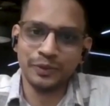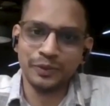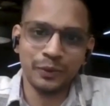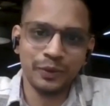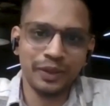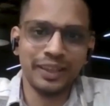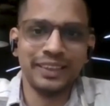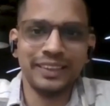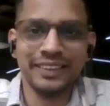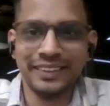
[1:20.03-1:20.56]

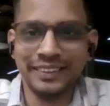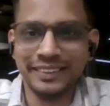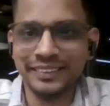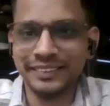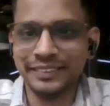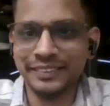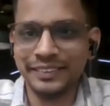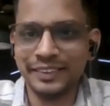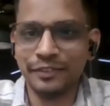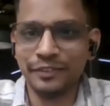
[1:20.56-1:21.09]
Okay,
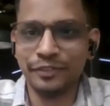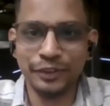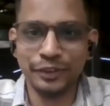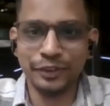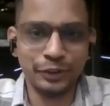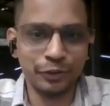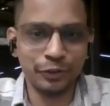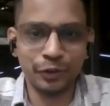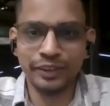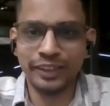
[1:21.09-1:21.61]
so first
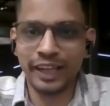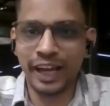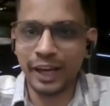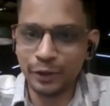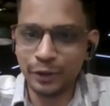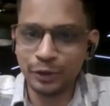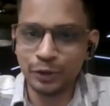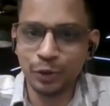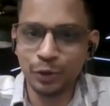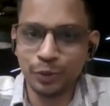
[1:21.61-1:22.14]
of all, thank
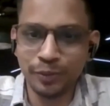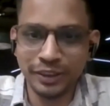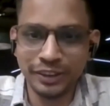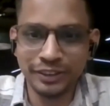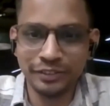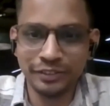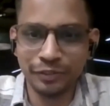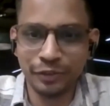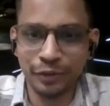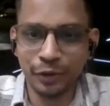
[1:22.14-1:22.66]
you so much
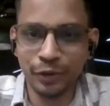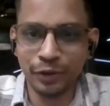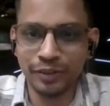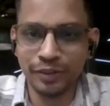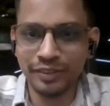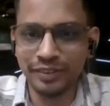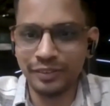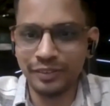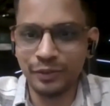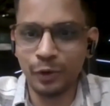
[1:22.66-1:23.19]

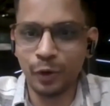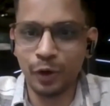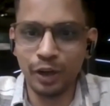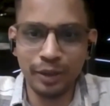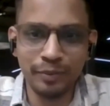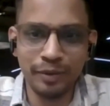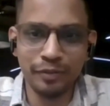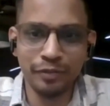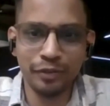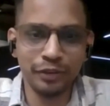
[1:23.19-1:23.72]
for
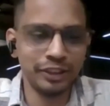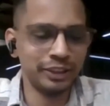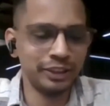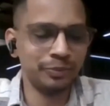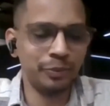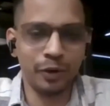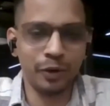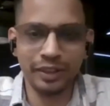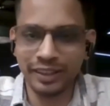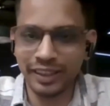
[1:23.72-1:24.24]
calling me for this
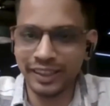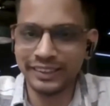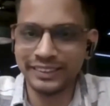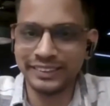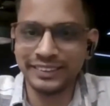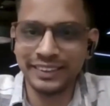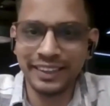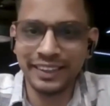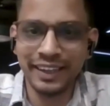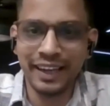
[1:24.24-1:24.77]
podcast.
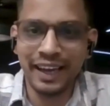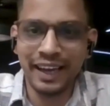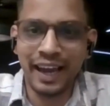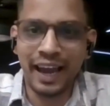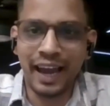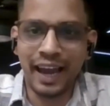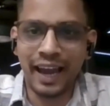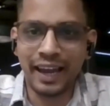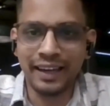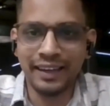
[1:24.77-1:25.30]

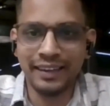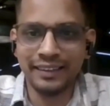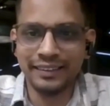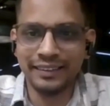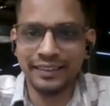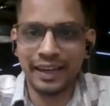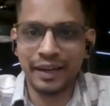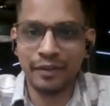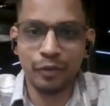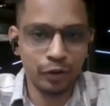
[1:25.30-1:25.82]
And
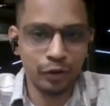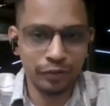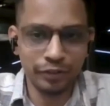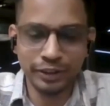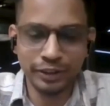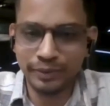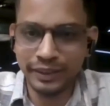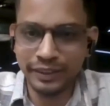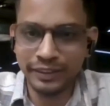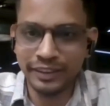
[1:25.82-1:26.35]
I've always
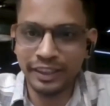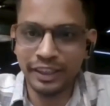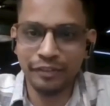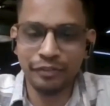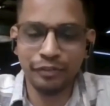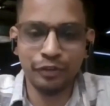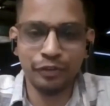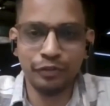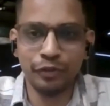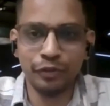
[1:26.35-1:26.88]
been
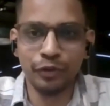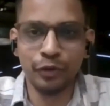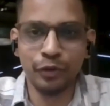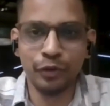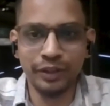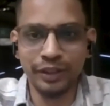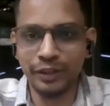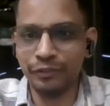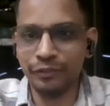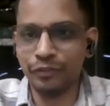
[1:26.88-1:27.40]
grateful for
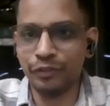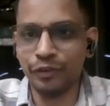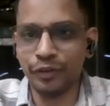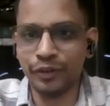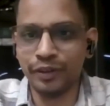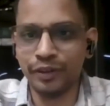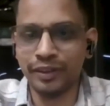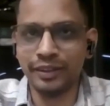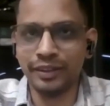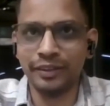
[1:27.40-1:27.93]
Odin
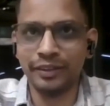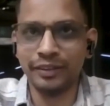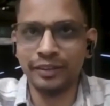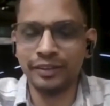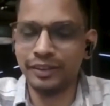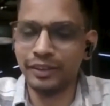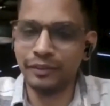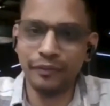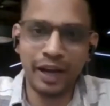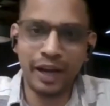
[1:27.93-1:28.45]
for
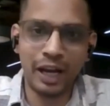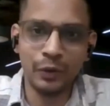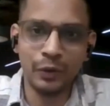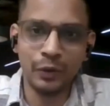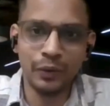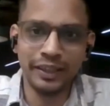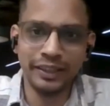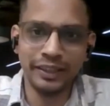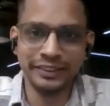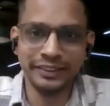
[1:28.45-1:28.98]
the value
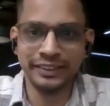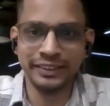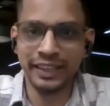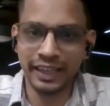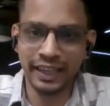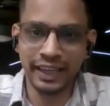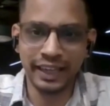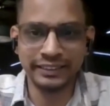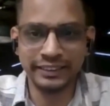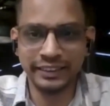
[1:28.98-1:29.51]
addition
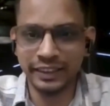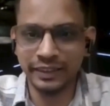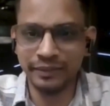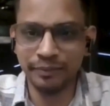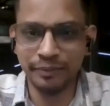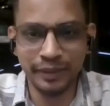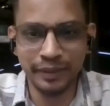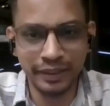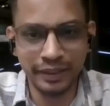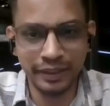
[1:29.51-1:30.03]
that has
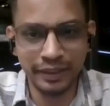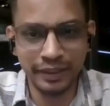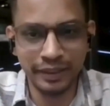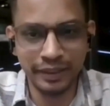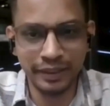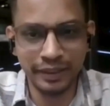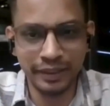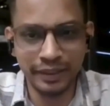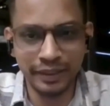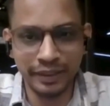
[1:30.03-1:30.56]
done in my
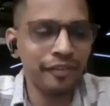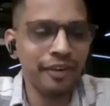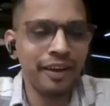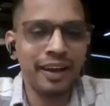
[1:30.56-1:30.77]
life.